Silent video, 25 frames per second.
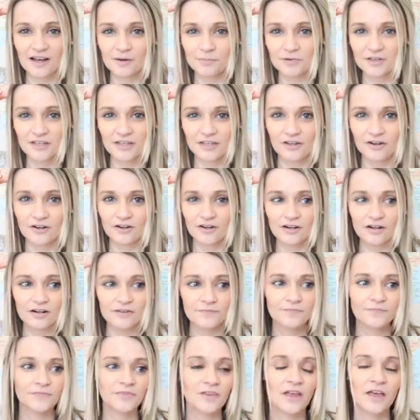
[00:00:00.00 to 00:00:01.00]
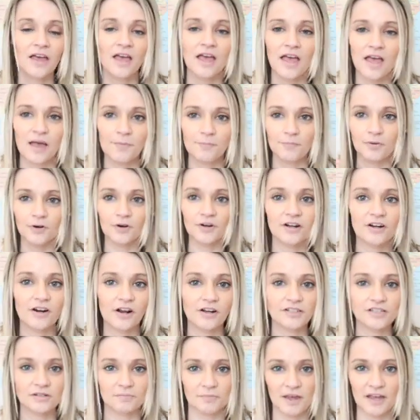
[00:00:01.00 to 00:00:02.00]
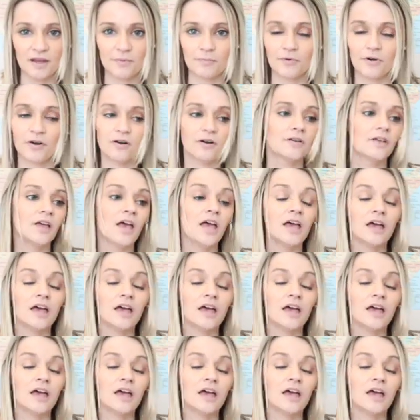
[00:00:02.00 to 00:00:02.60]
up here and put it onto paper.